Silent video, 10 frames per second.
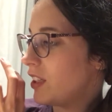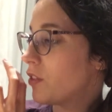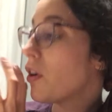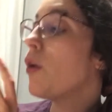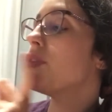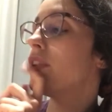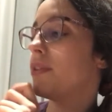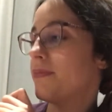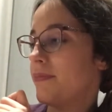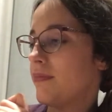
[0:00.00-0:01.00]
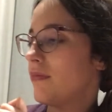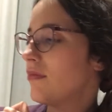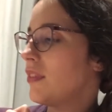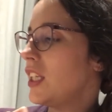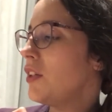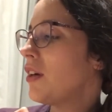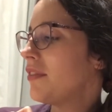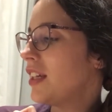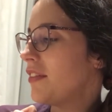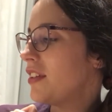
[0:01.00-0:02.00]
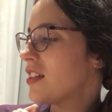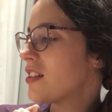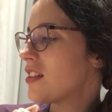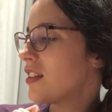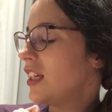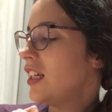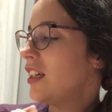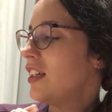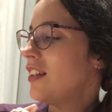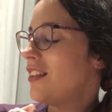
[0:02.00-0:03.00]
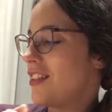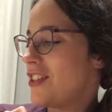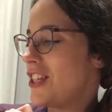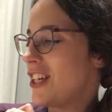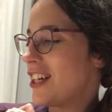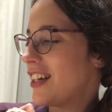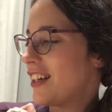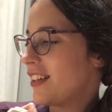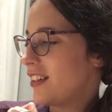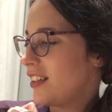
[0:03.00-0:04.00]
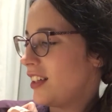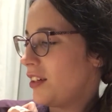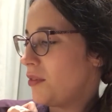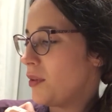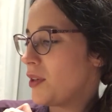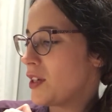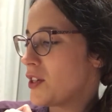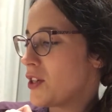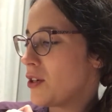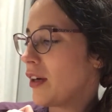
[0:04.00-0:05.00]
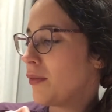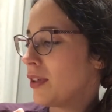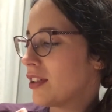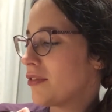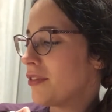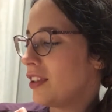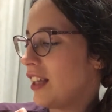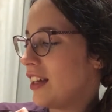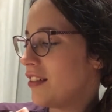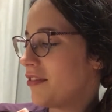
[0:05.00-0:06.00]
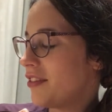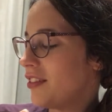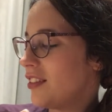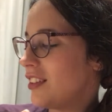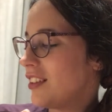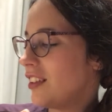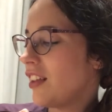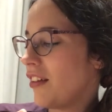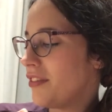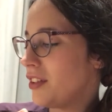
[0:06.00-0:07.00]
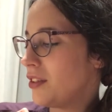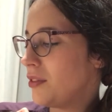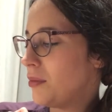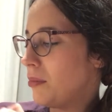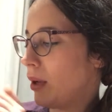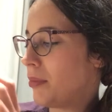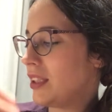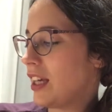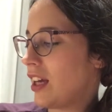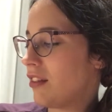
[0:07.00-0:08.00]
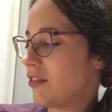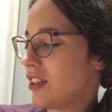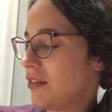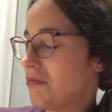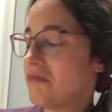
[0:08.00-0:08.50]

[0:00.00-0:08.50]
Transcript: growth you have given us this year. We wish you a wonderful life. Love you, Bob and Catherine.